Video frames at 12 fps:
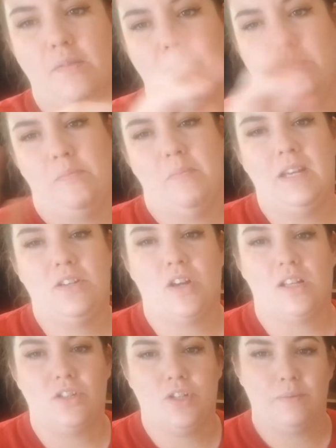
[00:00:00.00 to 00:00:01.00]
mini
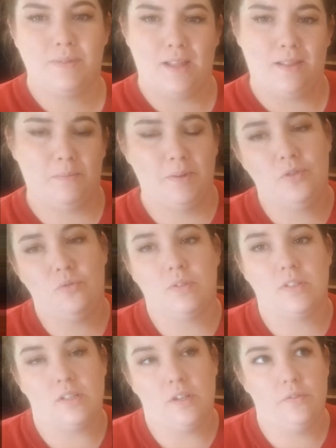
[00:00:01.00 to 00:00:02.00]
chocolate chips, and then I'm gonna
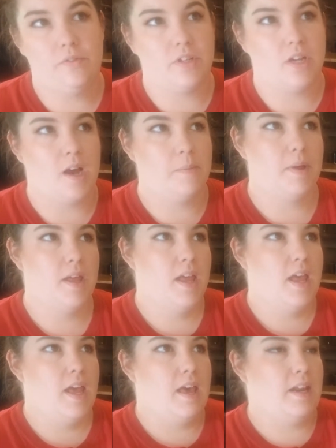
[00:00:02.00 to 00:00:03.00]
drizzle over the top.
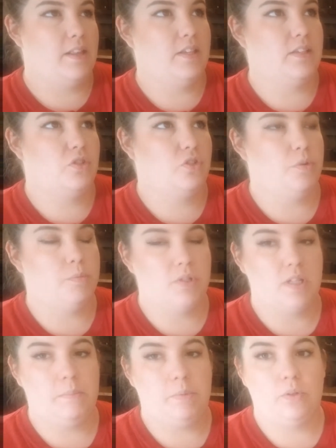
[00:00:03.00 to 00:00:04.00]
And I think it's super
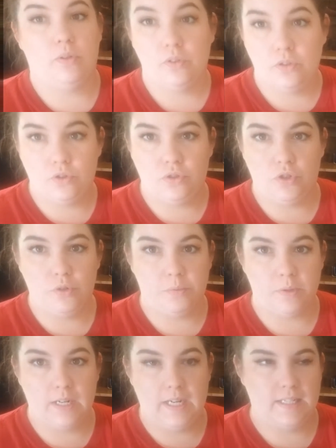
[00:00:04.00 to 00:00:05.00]
simple,
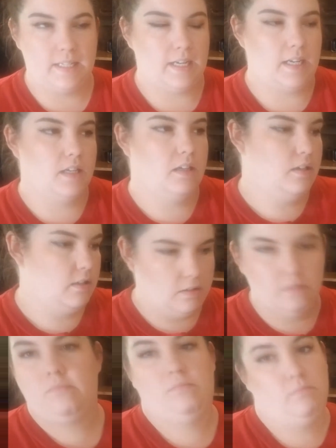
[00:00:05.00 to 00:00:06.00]
super easy,
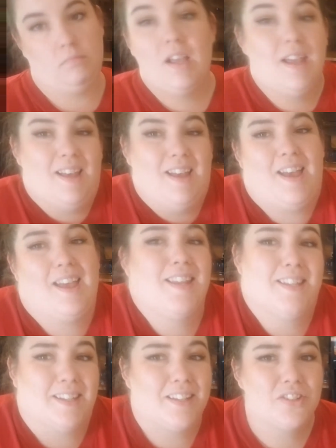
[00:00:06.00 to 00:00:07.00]
and
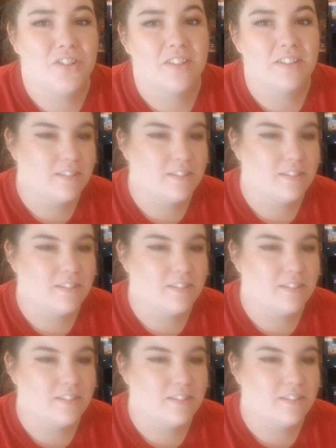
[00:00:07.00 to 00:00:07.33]
delicious.